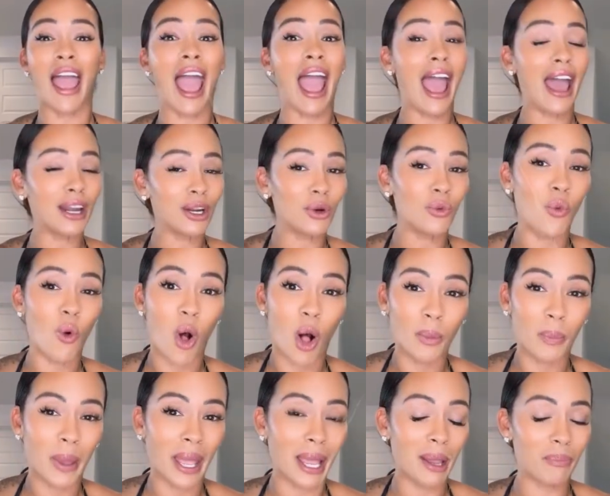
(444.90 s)
on when
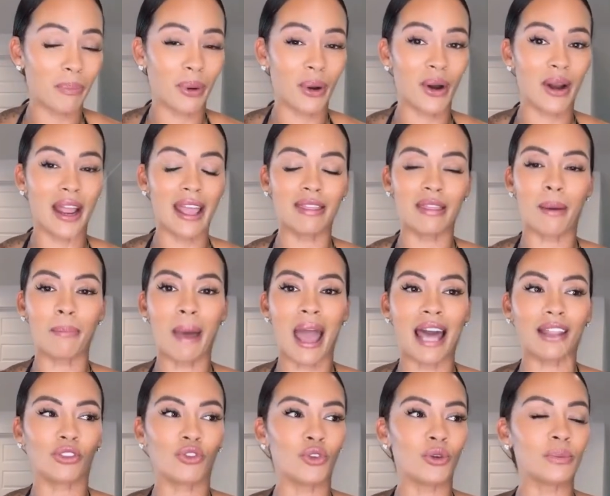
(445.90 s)
people you love make
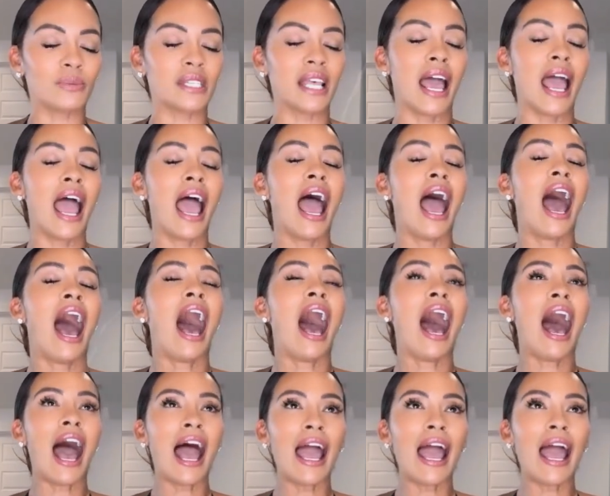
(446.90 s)
decisions that hurt you,"